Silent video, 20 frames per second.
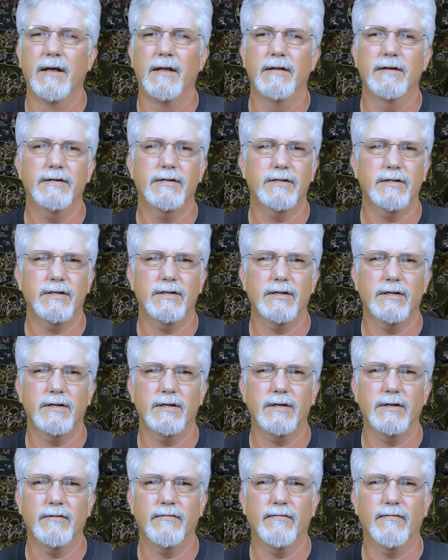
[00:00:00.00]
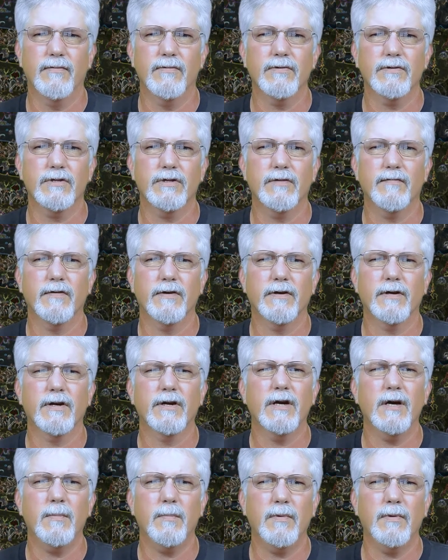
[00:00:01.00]
This is the first of a
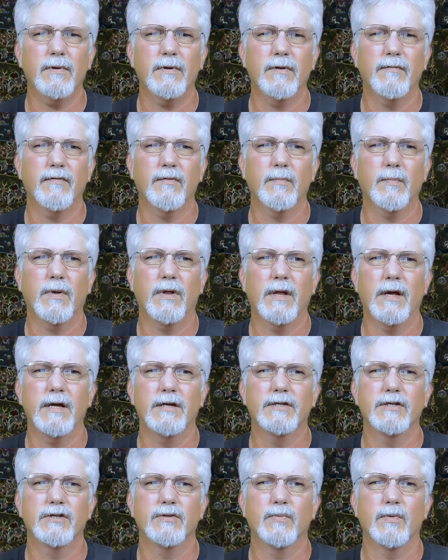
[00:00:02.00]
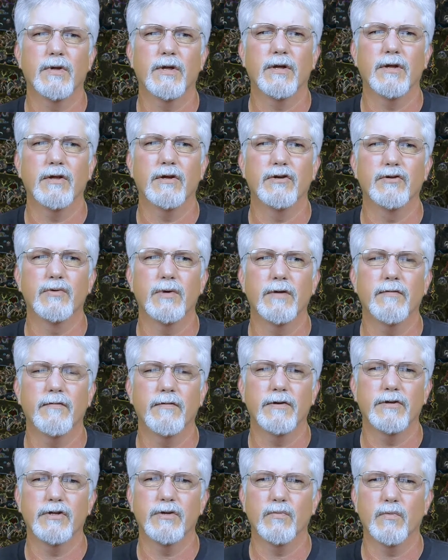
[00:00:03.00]
couple of different places within the dream
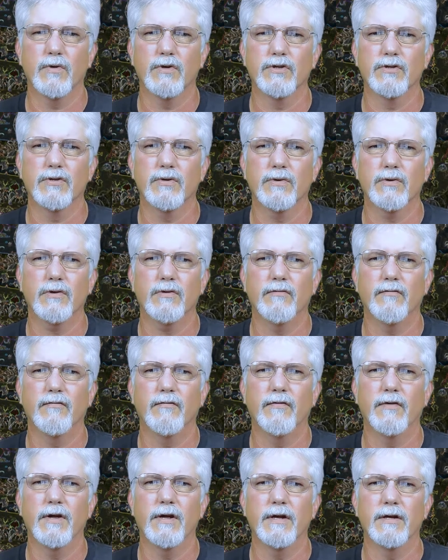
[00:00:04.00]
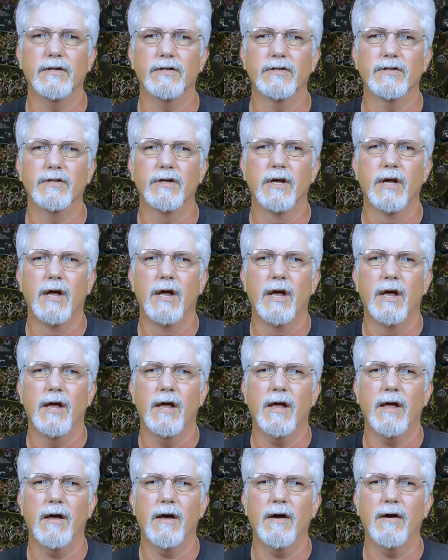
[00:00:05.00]
vision where certain events
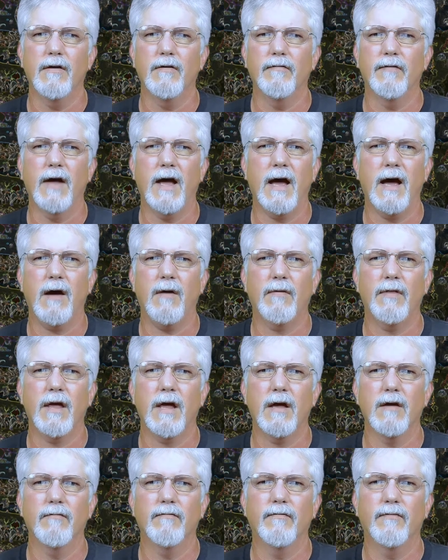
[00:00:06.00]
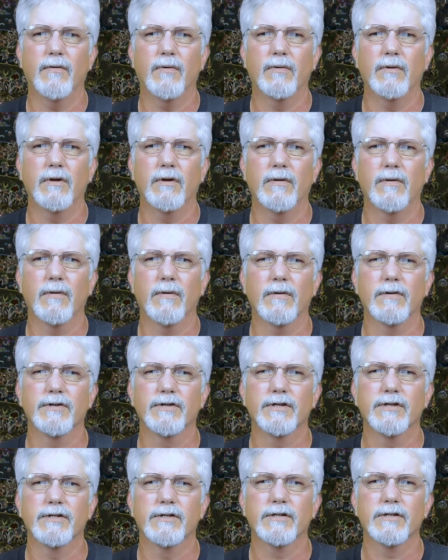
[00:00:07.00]
of how they unfolded are
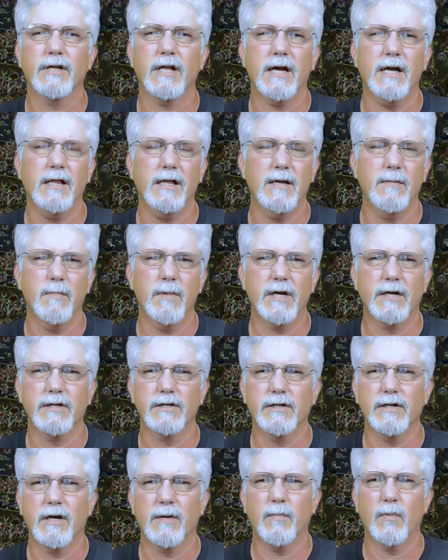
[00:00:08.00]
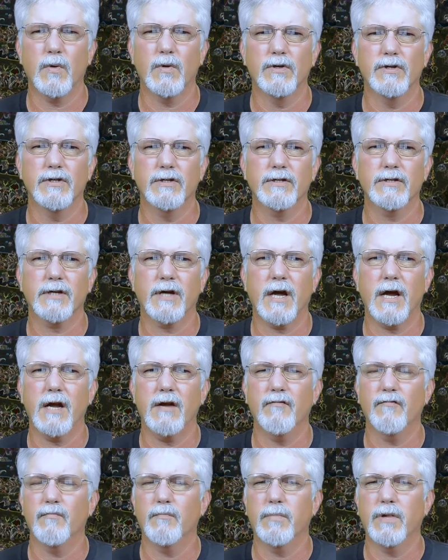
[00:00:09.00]
slightly mixed up or just
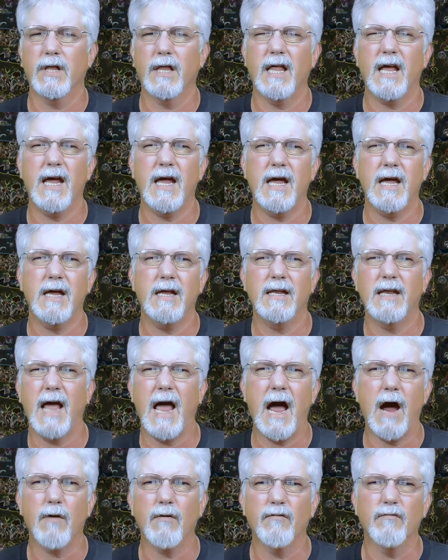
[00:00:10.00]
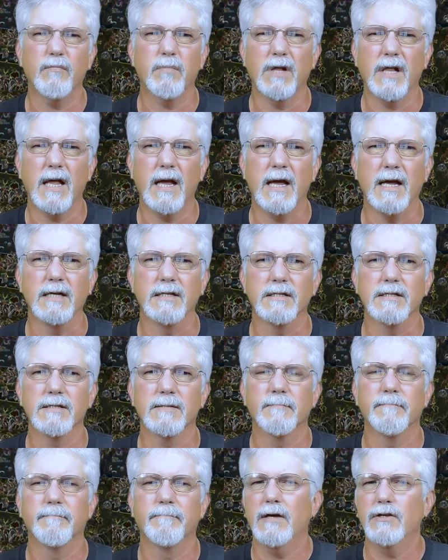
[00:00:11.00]
kind of plain out of
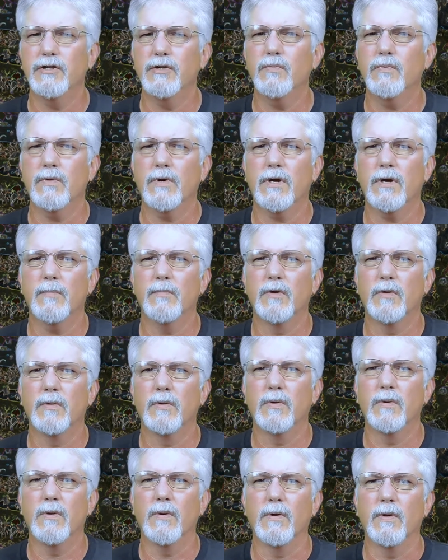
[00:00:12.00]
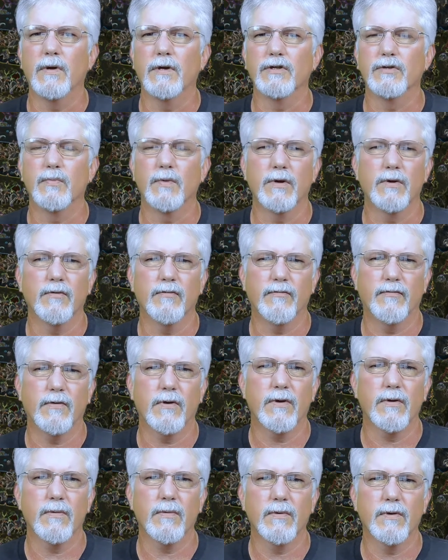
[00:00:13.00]
place. As you will come to learn as we go
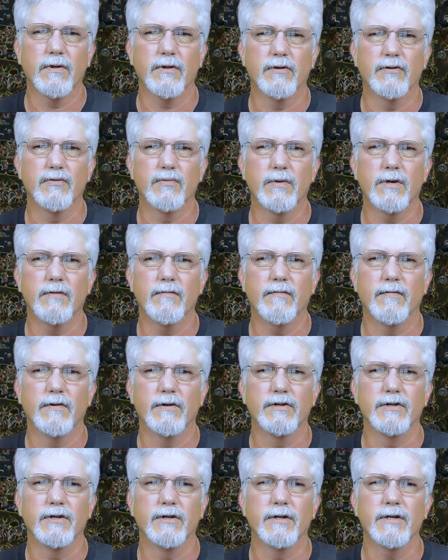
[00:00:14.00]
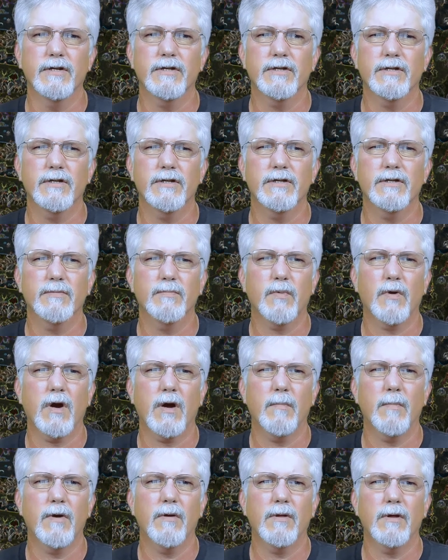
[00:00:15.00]
farther into the dream vision, this is
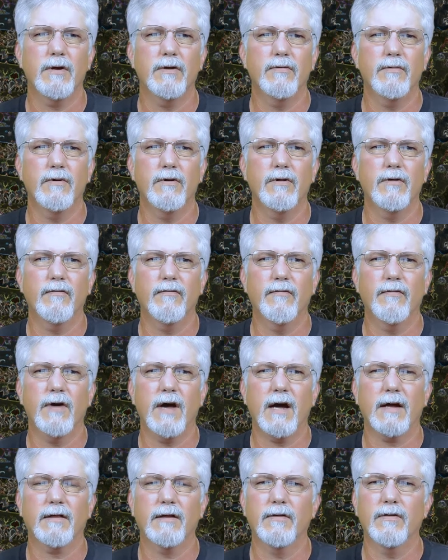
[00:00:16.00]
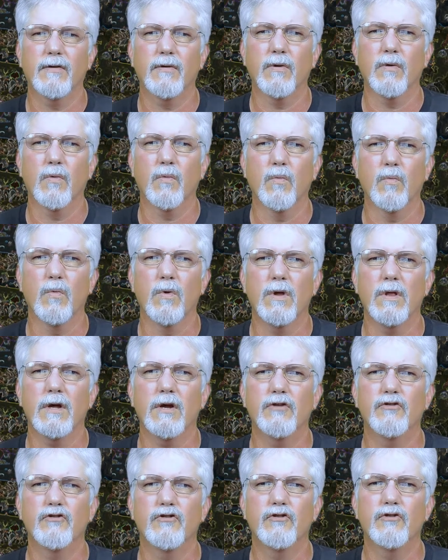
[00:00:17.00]
primarily due to the fact that there are
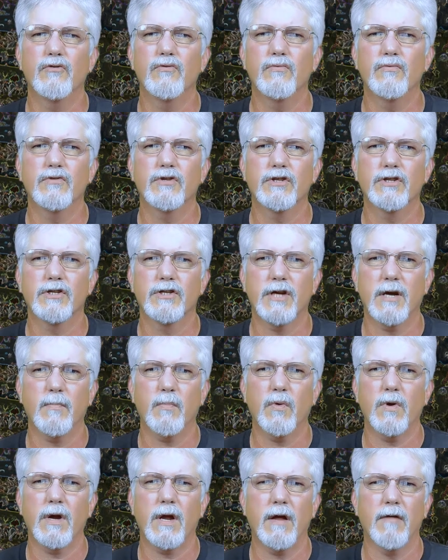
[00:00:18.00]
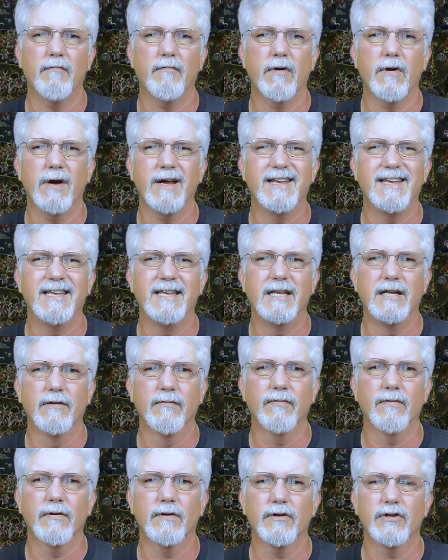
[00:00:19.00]
really 2 separate and very
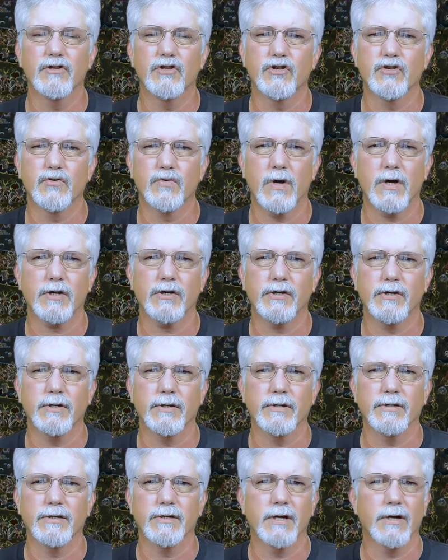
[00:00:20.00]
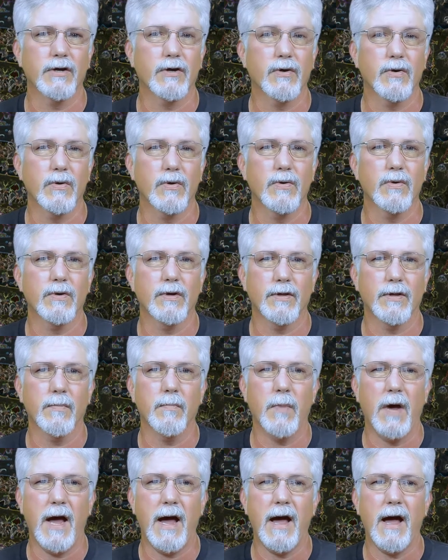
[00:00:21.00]
different destructions that occurred in the
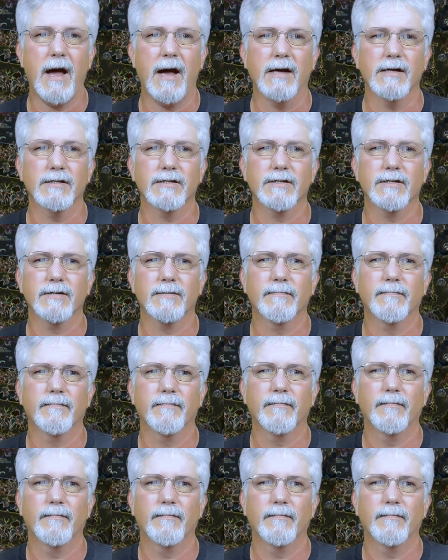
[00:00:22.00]
past.